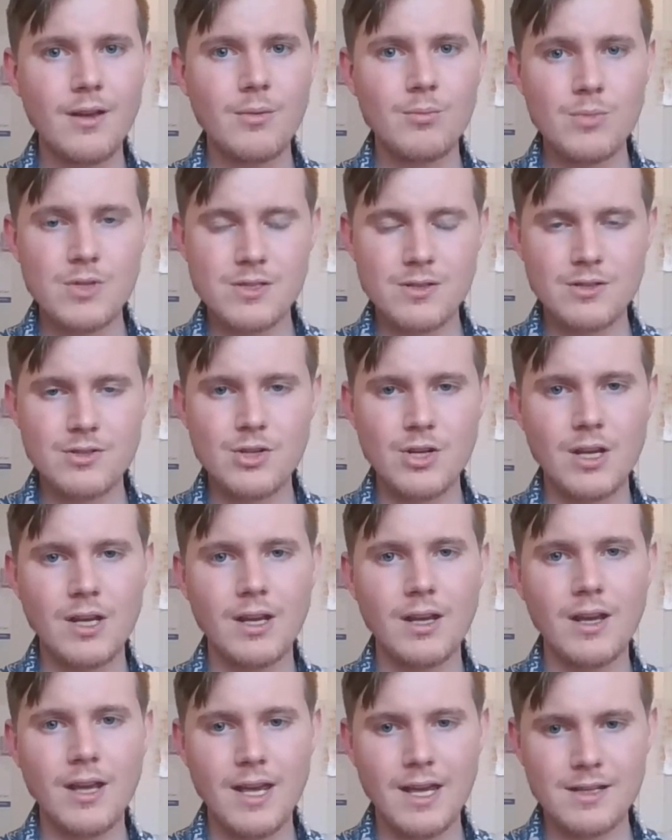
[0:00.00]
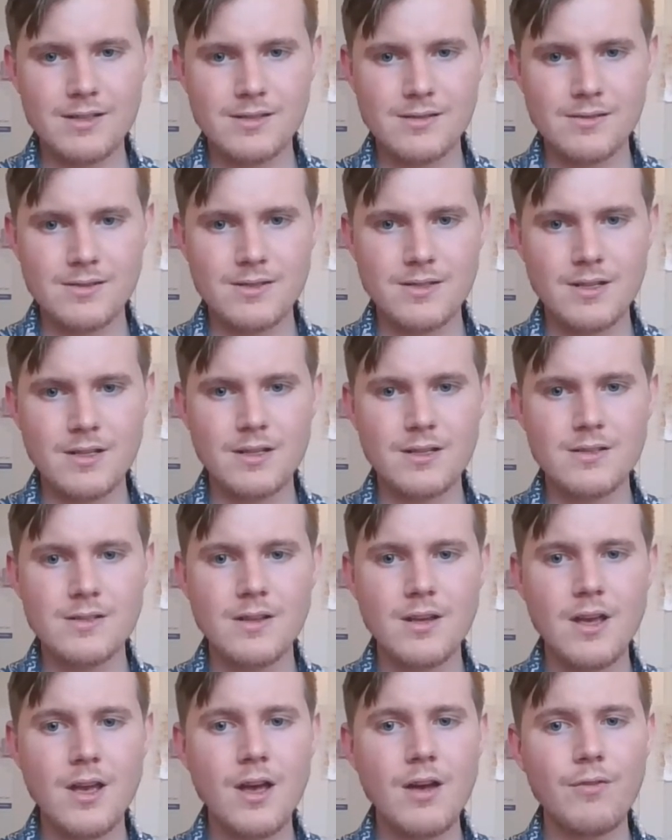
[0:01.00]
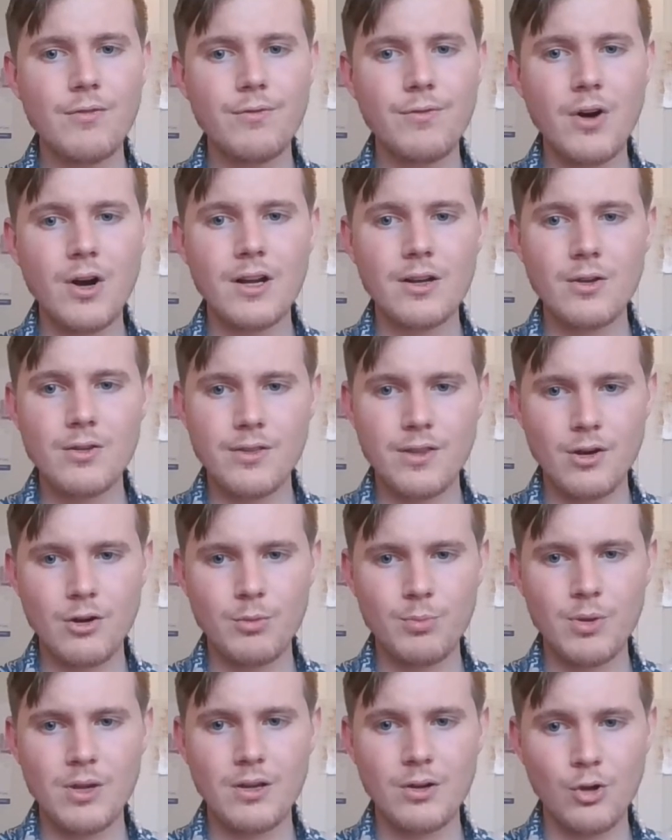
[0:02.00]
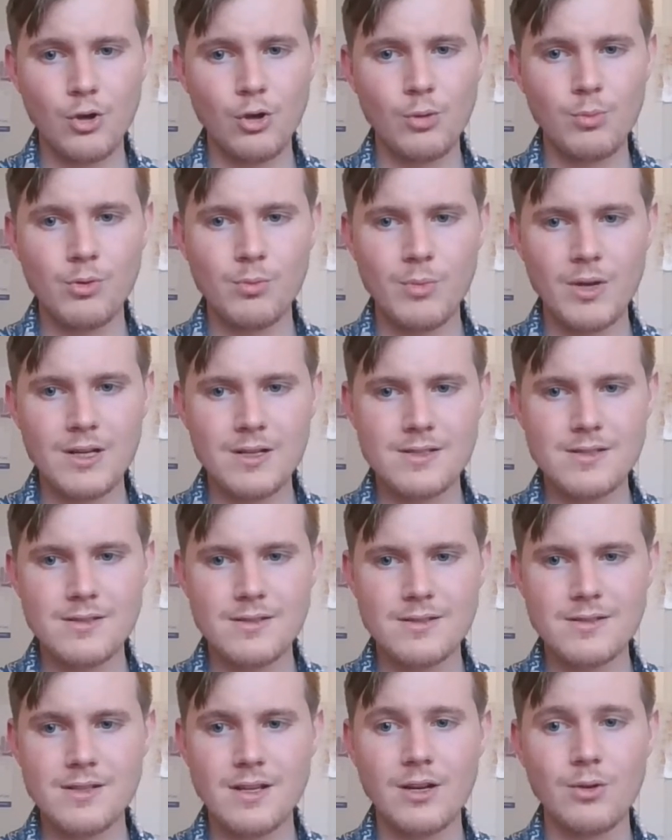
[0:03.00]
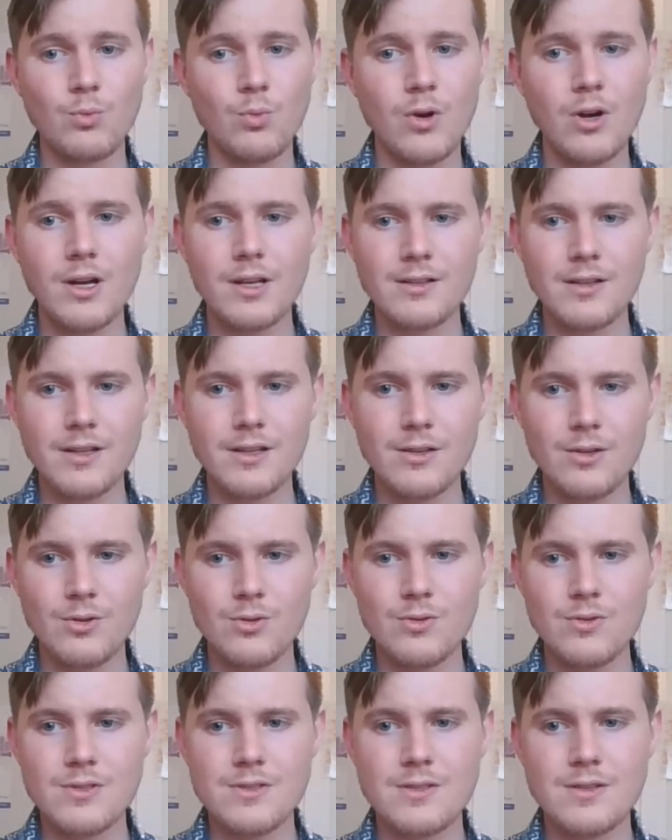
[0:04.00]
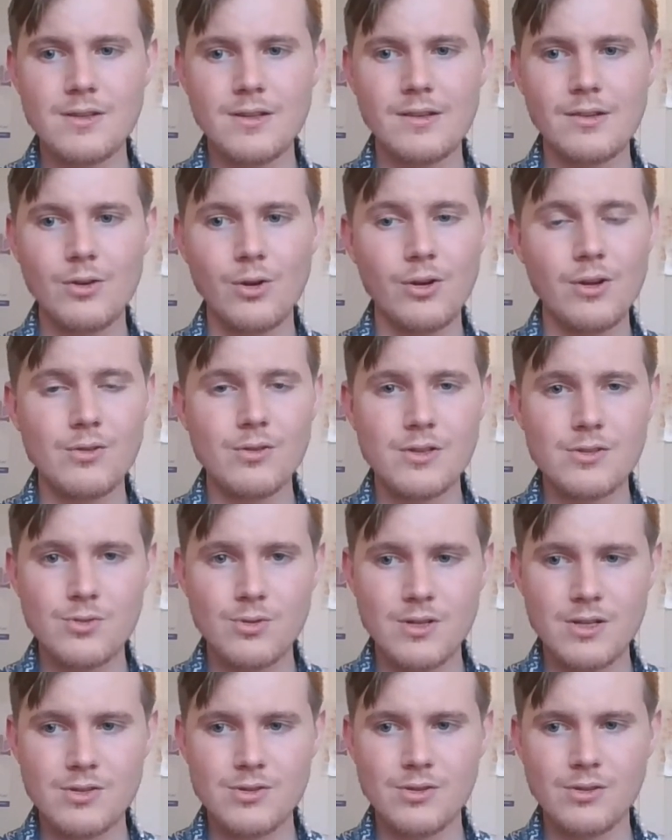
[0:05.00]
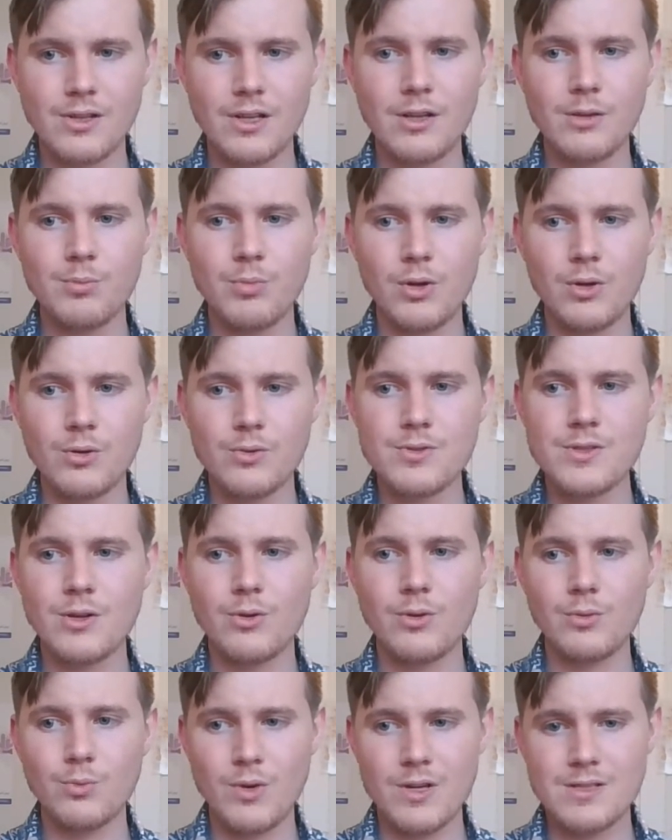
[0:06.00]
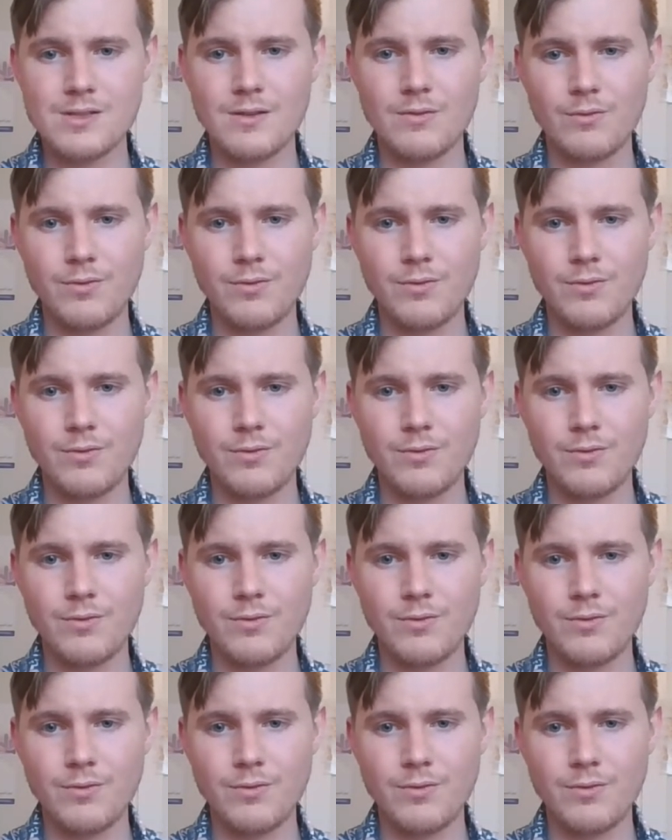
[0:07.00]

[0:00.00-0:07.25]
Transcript: Mr. Chair, Excellencies, Phytotherapy and herbal medicines are widely used not only traditionally but also in Western